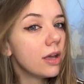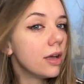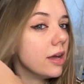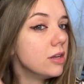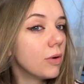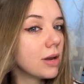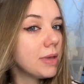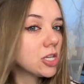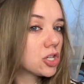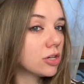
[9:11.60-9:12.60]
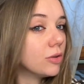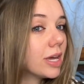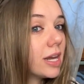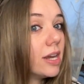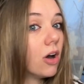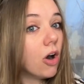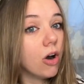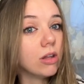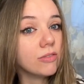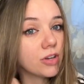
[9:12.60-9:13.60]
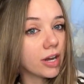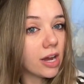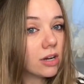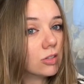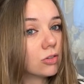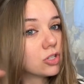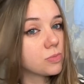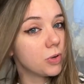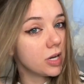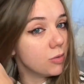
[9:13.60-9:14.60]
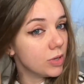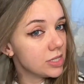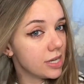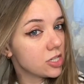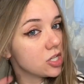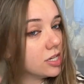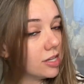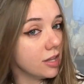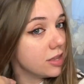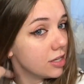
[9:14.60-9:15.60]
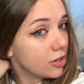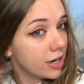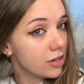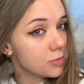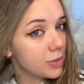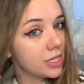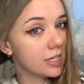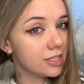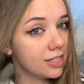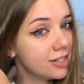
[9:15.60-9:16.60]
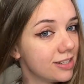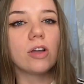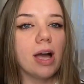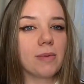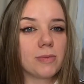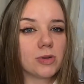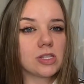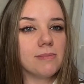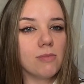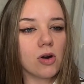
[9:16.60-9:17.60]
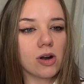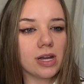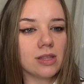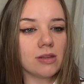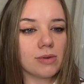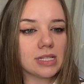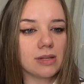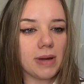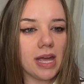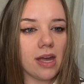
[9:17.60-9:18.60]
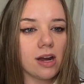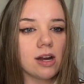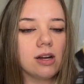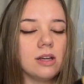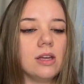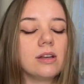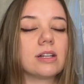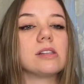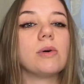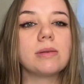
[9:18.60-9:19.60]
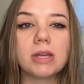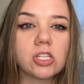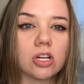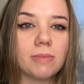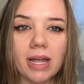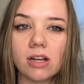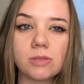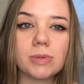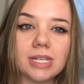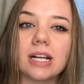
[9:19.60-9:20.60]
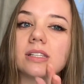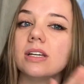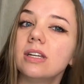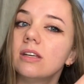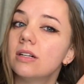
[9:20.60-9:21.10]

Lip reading: And you want to make sure you get it in all of your hair. Don't just put it in one section and then think your hair is protected. Okay, I'm going to put some more in the rest of my hair because I want to make sure my hair is protected